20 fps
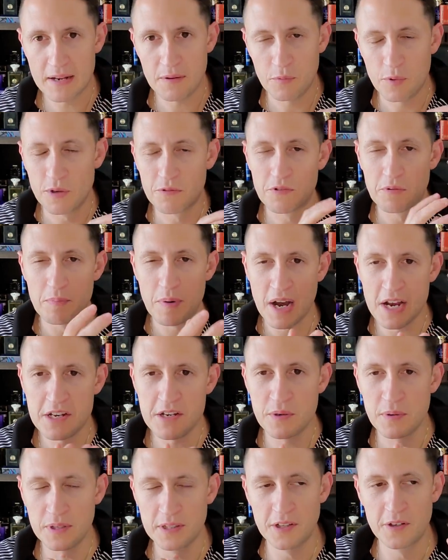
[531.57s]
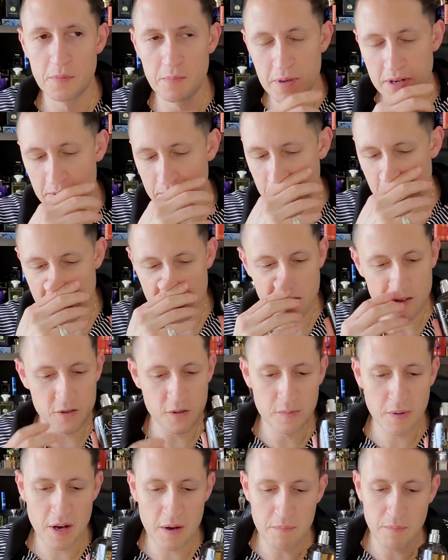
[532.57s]
it will remind you a little bit of Paco
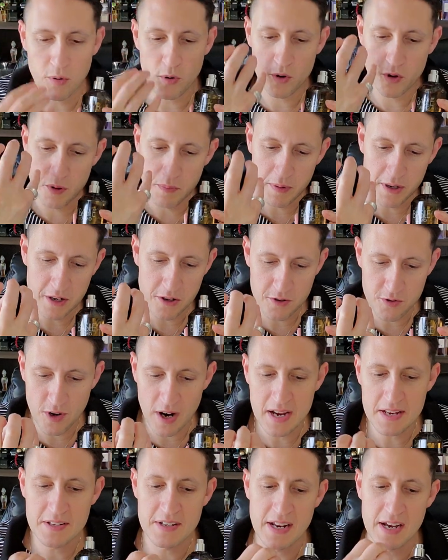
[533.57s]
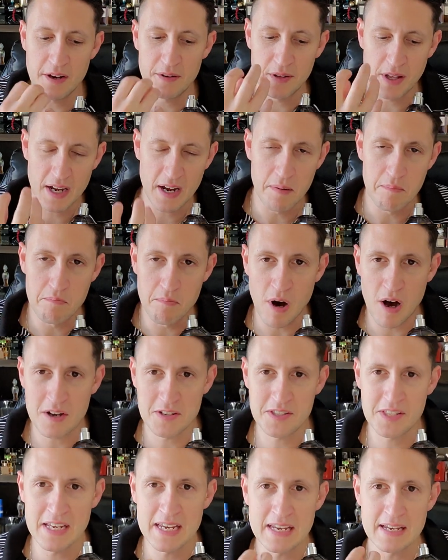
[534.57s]
Rabanne Pour Homme, but it dries down like a
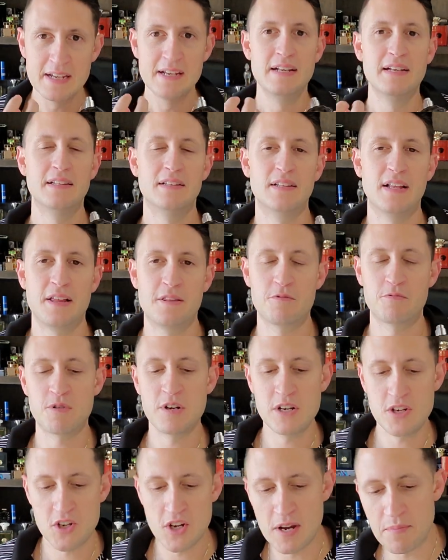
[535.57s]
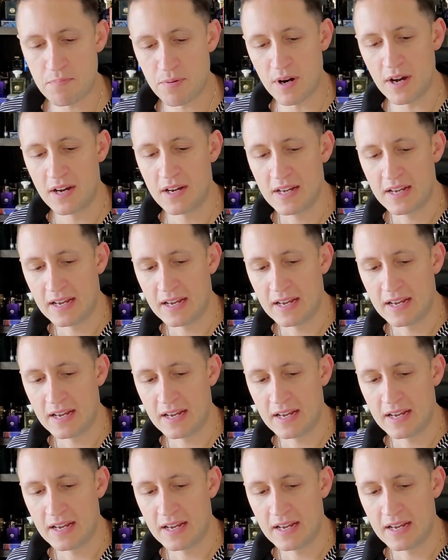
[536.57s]
mossy, leathery chypre.